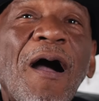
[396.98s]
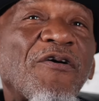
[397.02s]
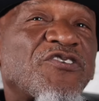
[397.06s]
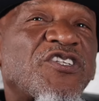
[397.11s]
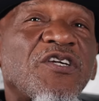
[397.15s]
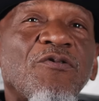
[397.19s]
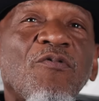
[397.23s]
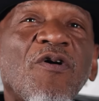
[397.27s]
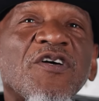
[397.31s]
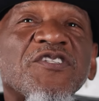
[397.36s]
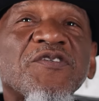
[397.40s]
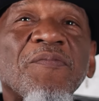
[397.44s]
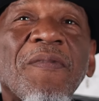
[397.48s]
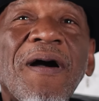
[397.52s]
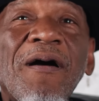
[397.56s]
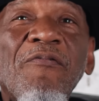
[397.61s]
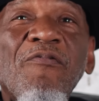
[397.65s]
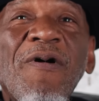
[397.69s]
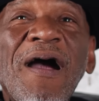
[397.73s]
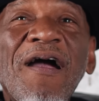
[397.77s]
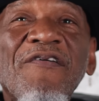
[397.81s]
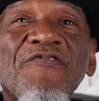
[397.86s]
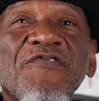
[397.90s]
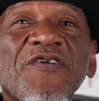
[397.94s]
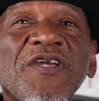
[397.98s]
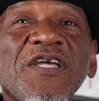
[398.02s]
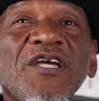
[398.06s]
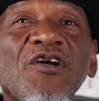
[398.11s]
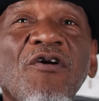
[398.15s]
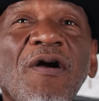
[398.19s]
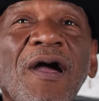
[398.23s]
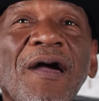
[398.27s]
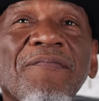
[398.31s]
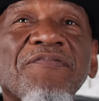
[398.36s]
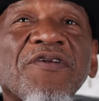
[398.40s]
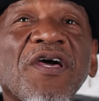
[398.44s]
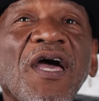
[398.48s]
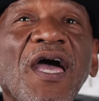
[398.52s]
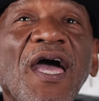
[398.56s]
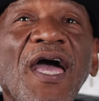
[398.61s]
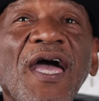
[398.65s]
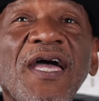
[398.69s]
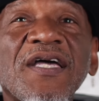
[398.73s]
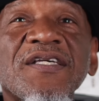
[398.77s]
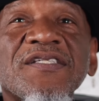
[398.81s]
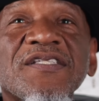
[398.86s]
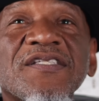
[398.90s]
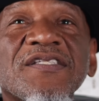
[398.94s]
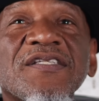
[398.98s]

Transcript: She wasn't my wife when he grabbed her ass.